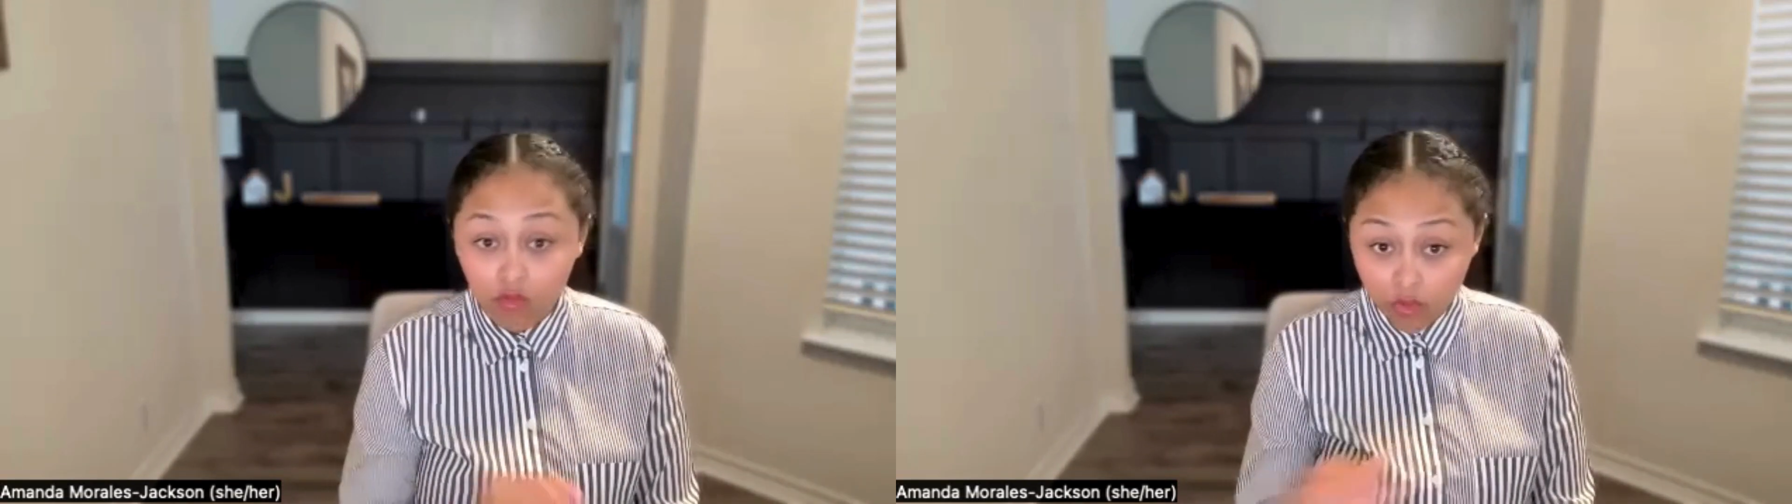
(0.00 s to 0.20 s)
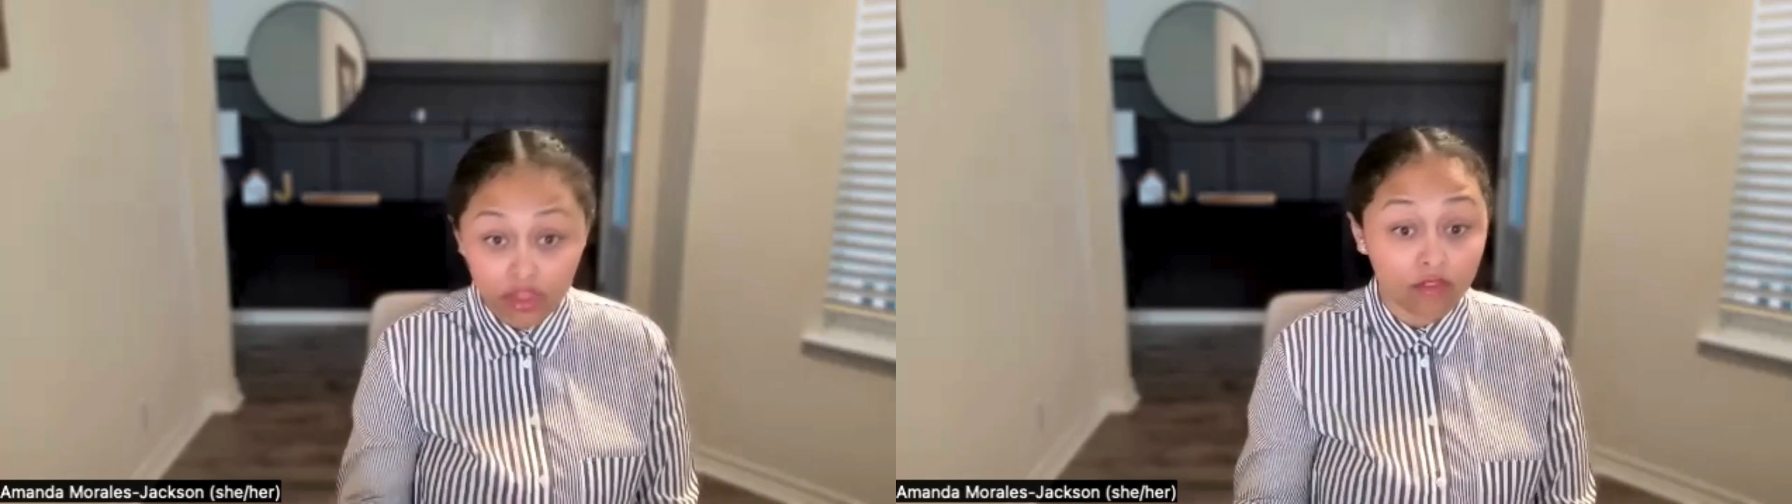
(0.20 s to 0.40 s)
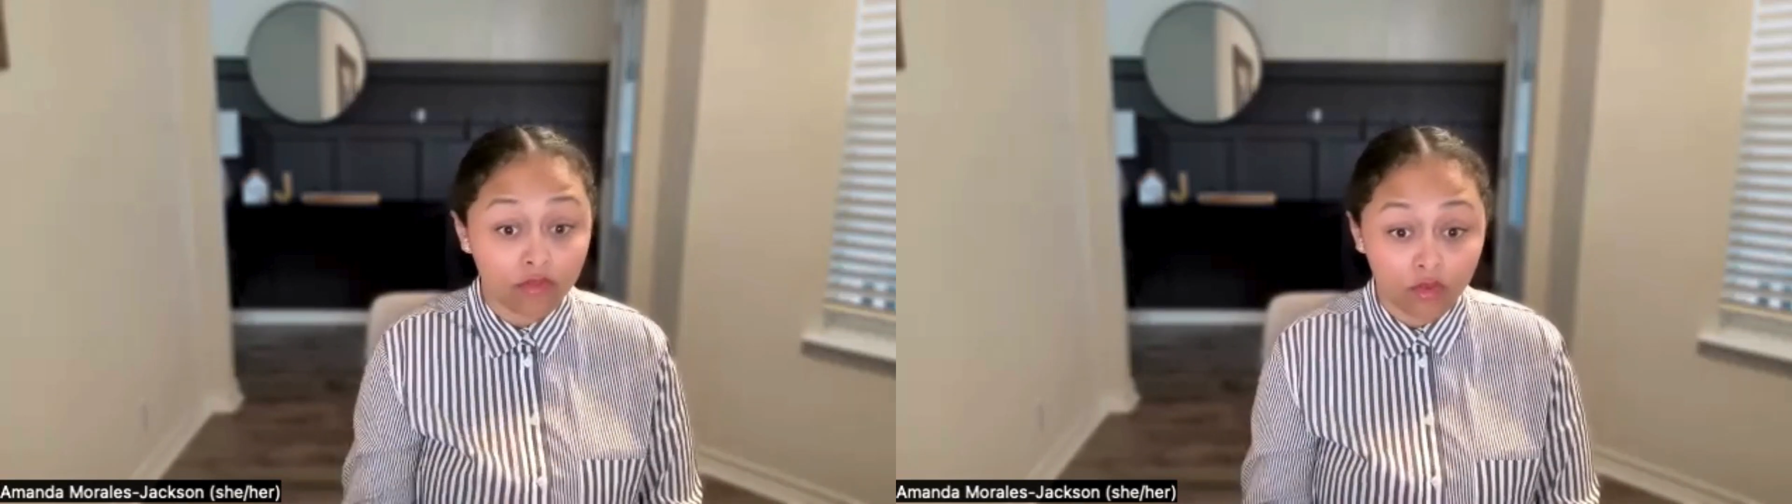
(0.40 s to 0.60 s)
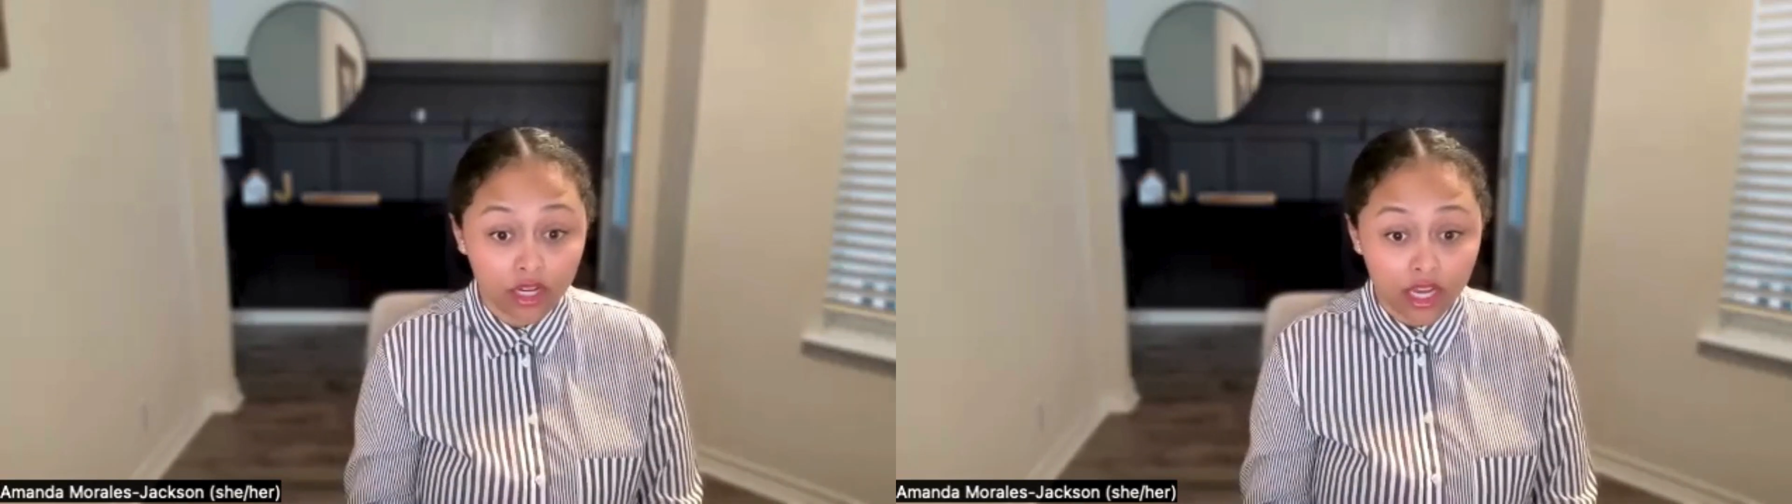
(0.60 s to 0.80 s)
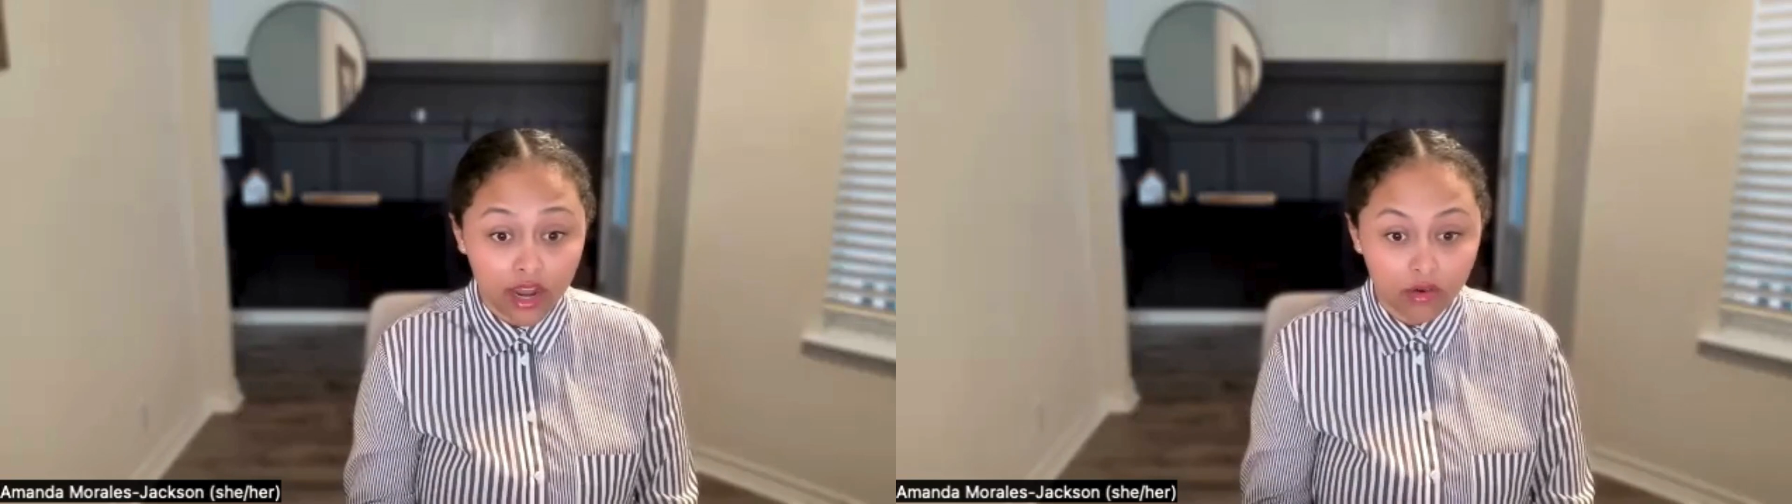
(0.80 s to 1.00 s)
within
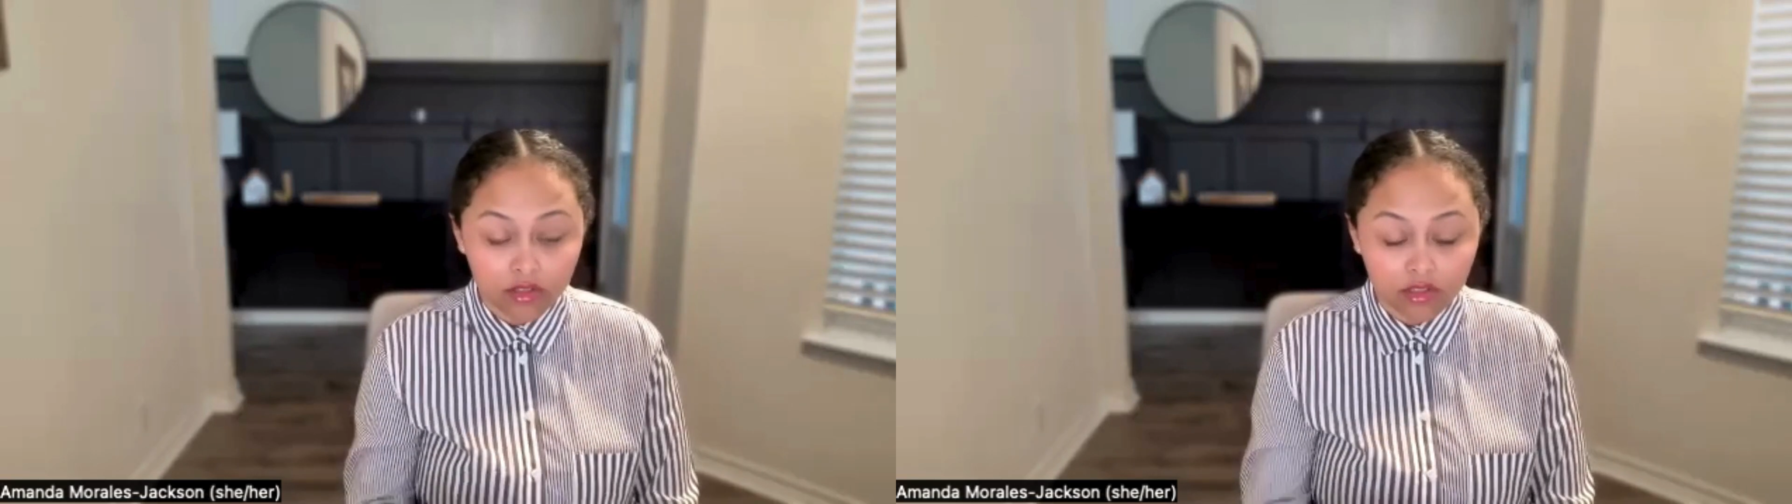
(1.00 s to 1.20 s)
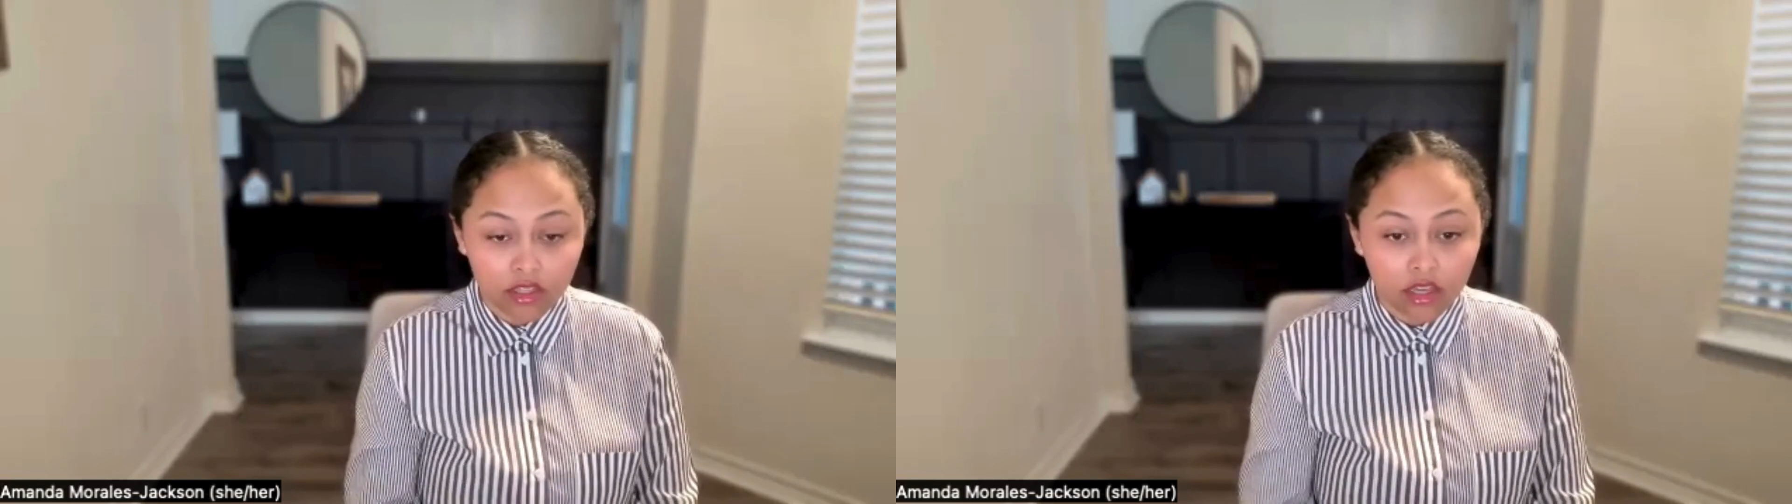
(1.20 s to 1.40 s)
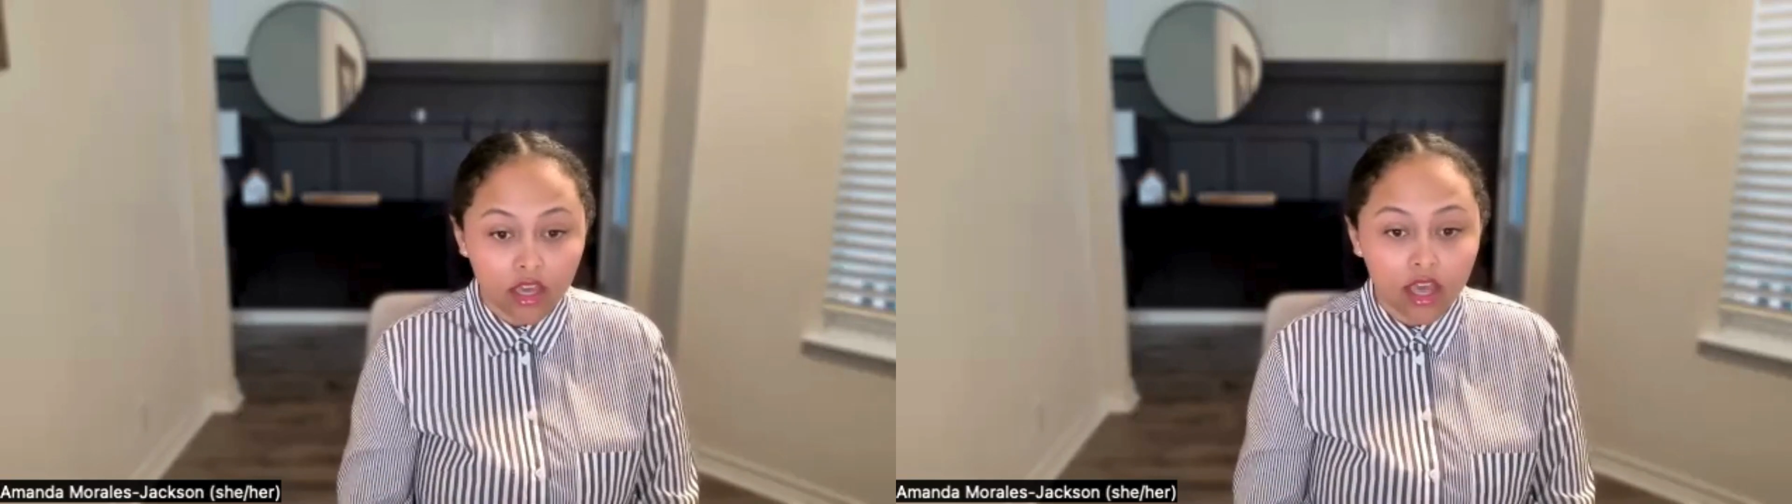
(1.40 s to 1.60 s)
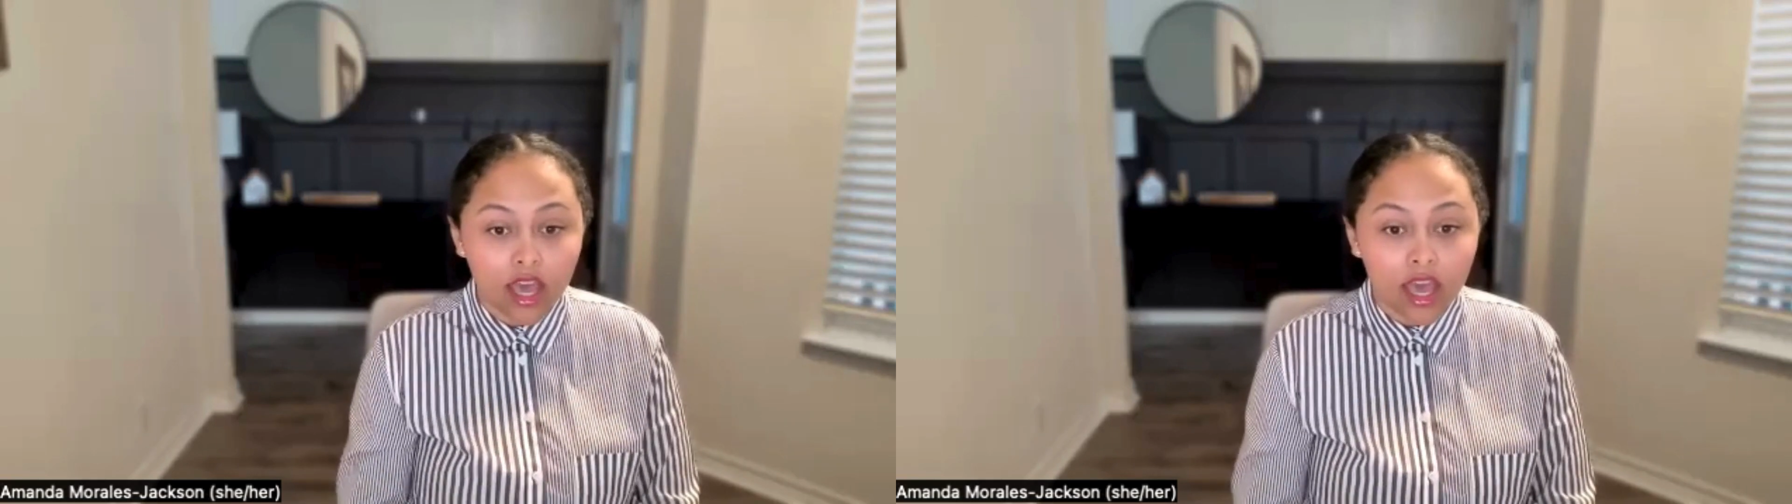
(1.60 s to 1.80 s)
48 hours.